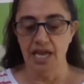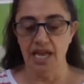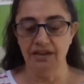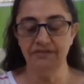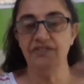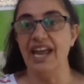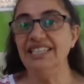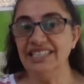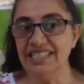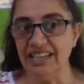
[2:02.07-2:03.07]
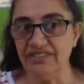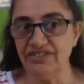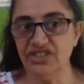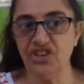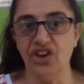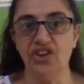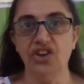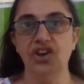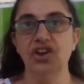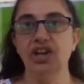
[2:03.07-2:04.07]
invasive. So
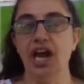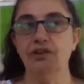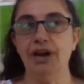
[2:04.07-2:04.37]
a